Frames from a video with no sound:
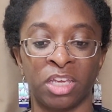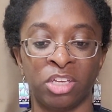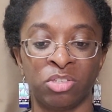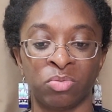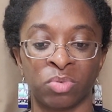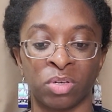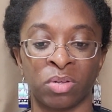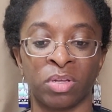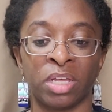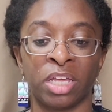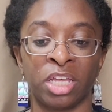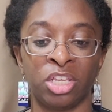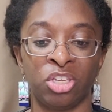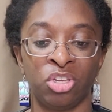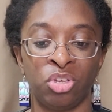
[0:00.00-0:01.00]
Israel,
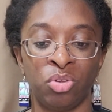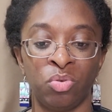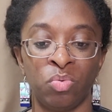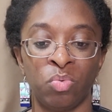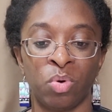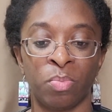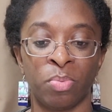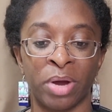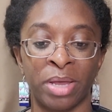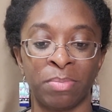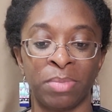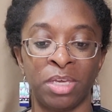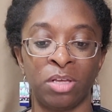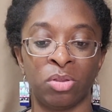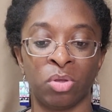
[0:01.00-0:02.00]
and you will
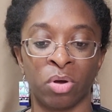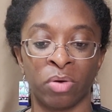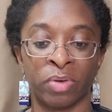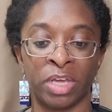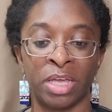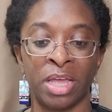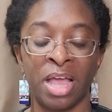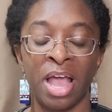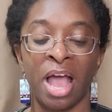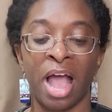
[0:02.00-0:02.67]
bring me glory.